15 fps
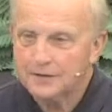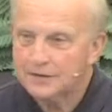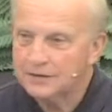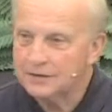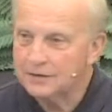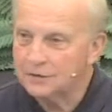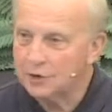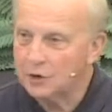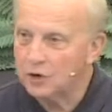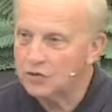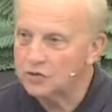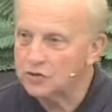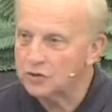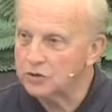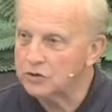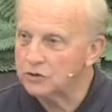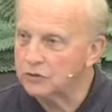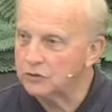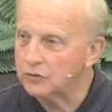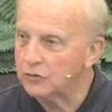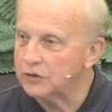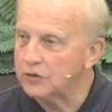You've lost all your
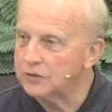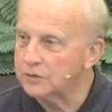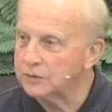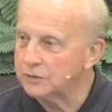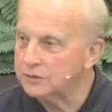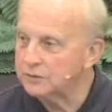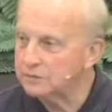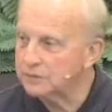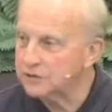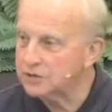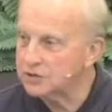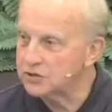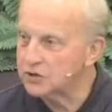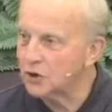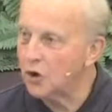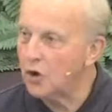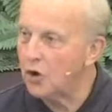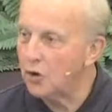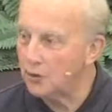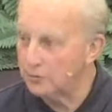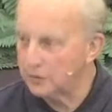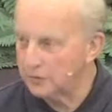freedom and it's
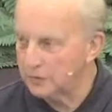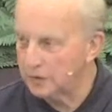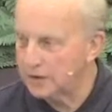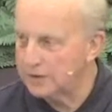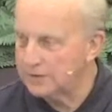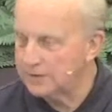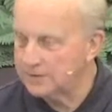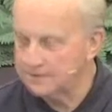gone, right?